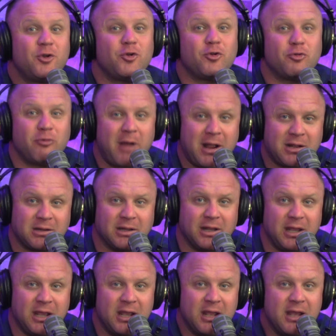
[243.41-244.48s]

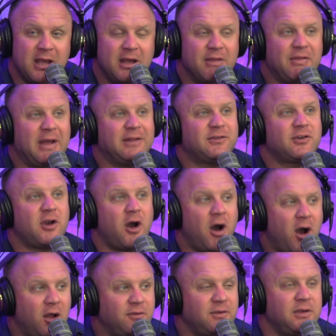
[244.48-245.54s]
correctly that's
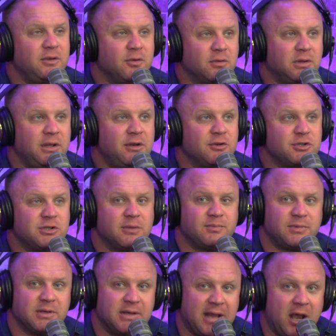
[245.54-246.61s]
causing your
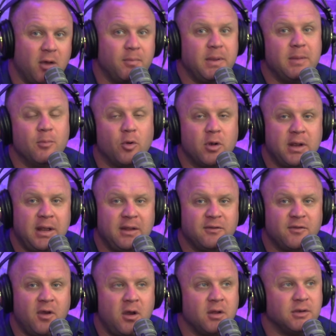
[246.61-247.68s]
leadership to now be more
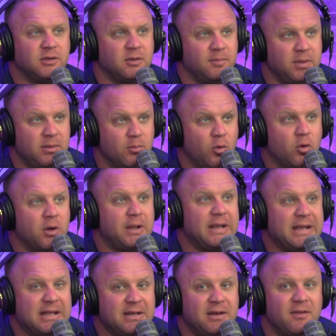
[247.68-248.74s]
hands-on, to be more
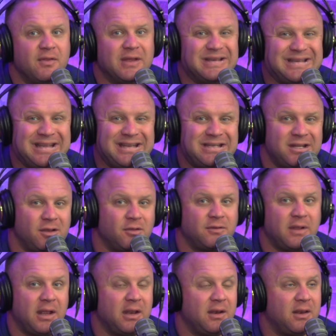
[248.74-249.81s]
in the
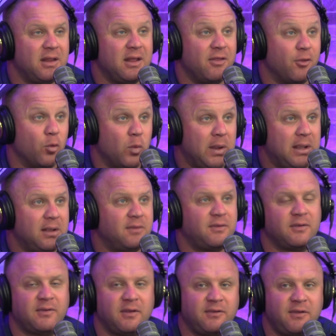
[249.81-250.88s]
details and the weeds,
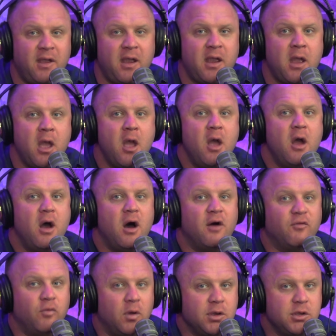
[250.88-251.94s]
as I say,
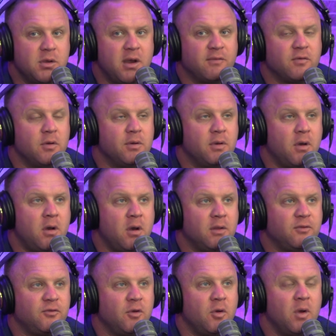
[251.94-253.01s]
of what you have going
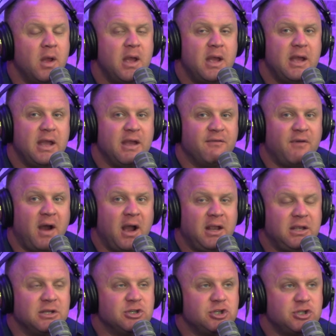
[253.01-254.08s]
on? So if I
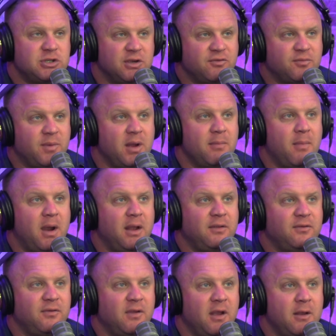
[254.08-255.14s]
can shift my
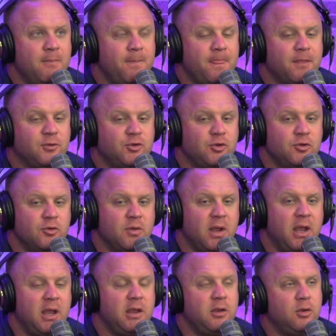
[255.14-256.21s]
mindset to,
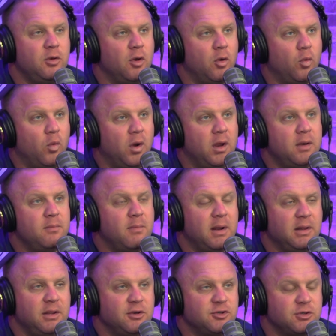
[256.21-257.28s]
hey, you know, one,
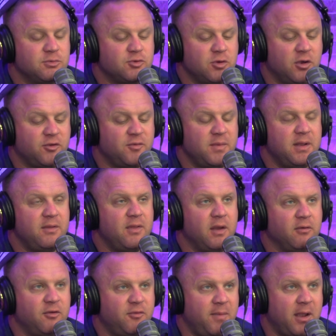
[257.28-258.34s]
my leadership trusts me,
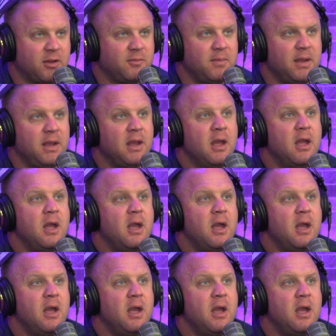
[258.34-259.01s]
they respect me,